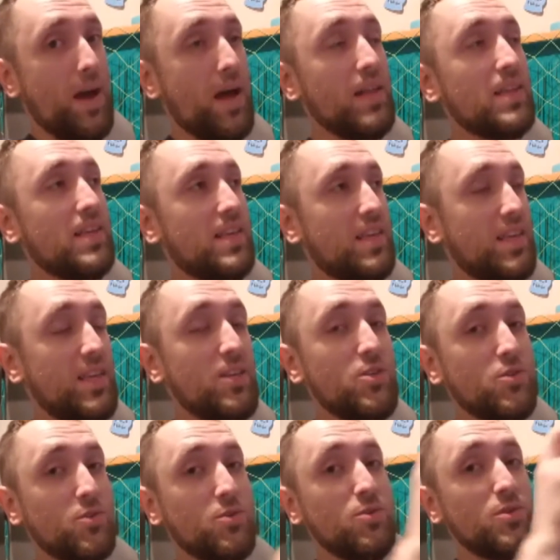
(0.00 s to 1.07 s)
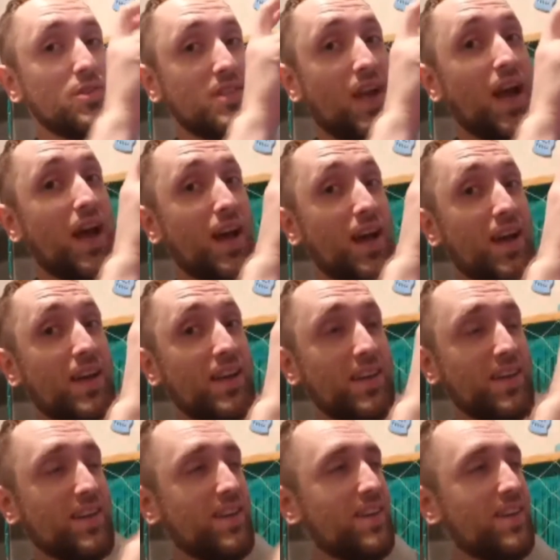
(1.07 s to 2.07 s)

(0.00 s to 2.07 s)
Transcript: polyhedral die,